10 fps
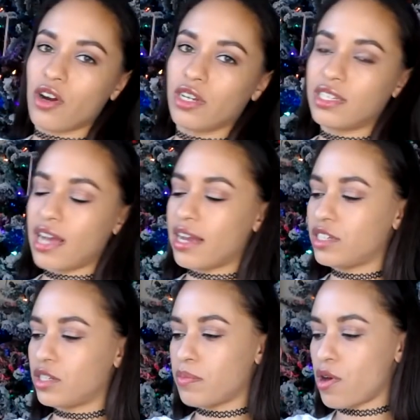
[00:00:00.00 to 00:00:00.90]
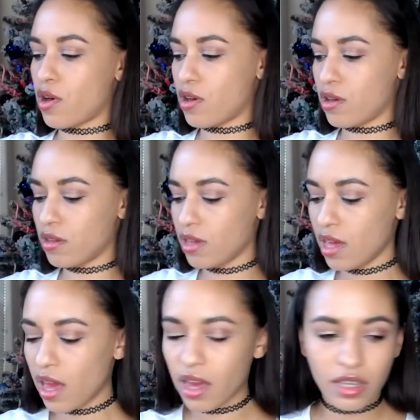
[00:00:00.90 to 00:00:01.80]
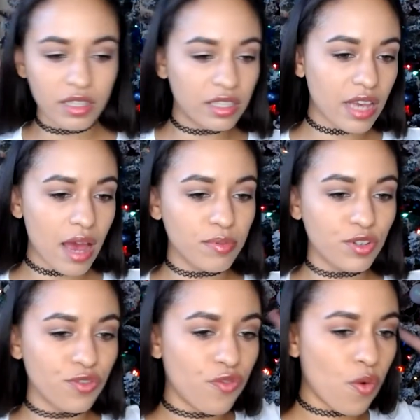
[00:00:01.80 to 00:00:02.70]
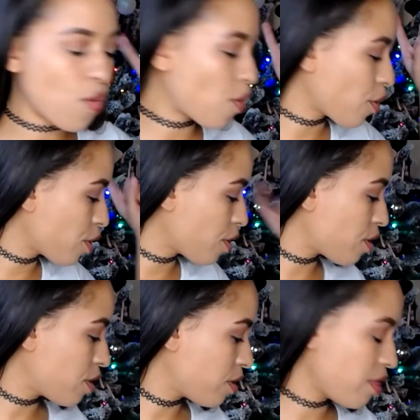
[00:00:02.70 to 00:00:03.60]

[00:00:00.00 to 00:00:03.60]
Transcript: a size small, except for